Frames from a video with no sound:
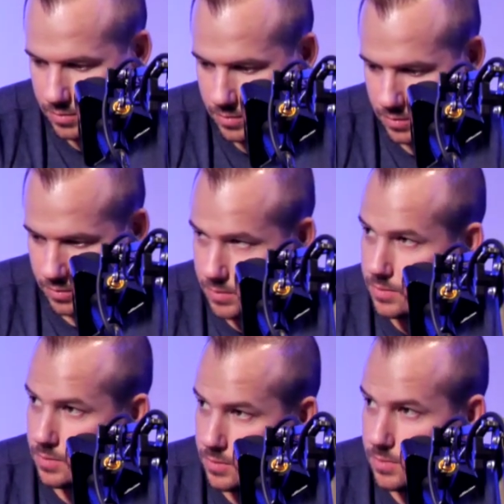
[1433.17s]

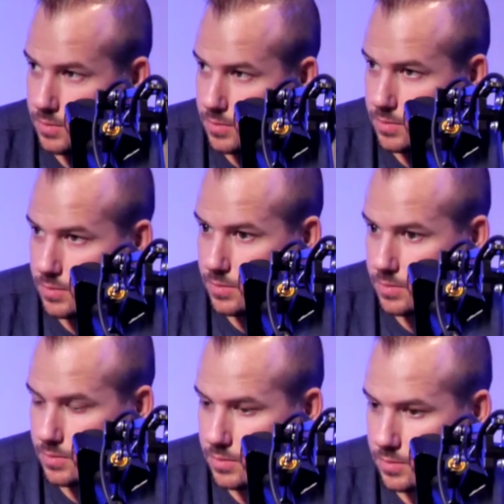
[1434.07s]

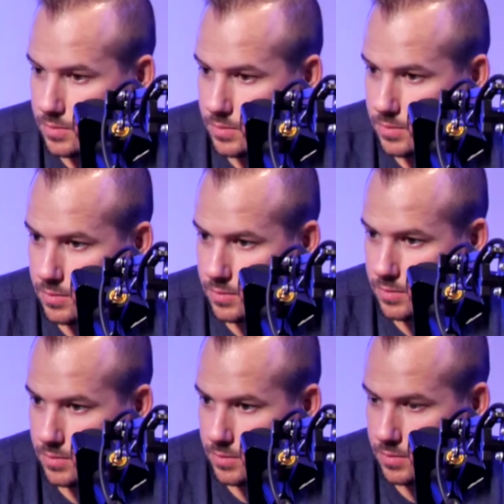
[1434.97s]

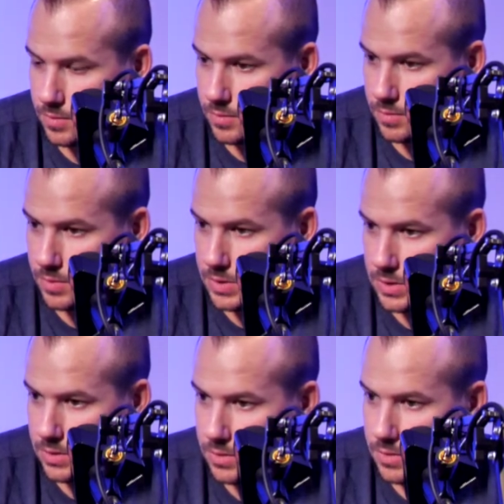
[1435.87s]

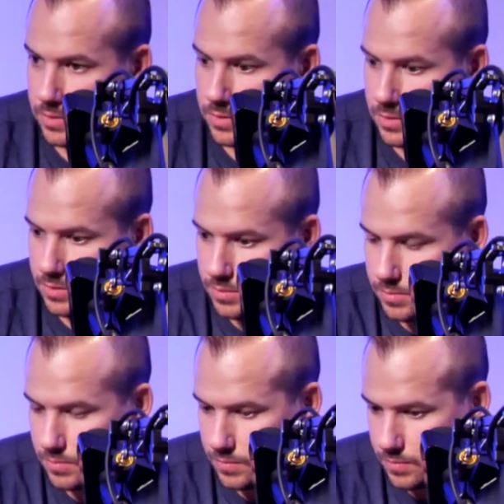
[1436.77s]

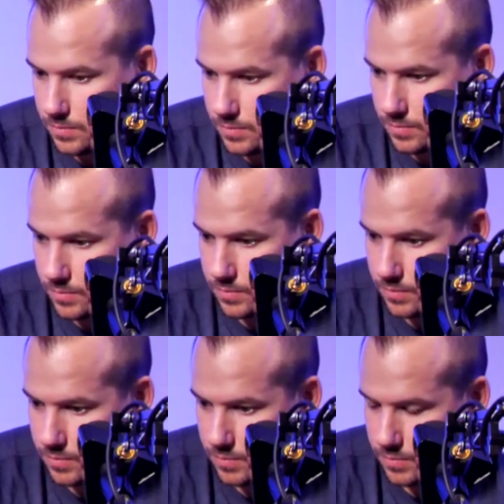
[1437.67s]

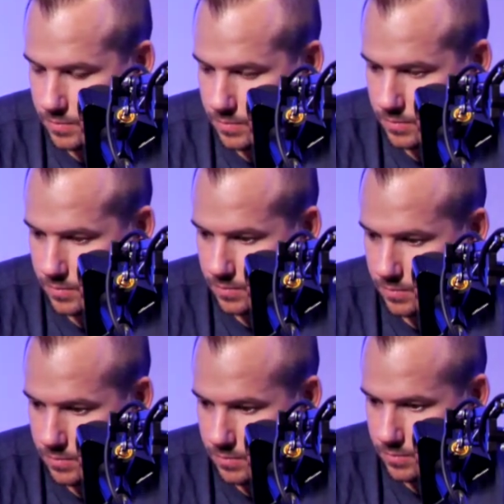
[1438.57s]

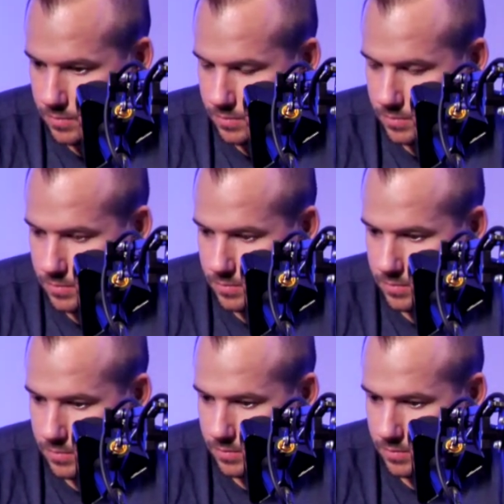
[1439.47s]
[no speech]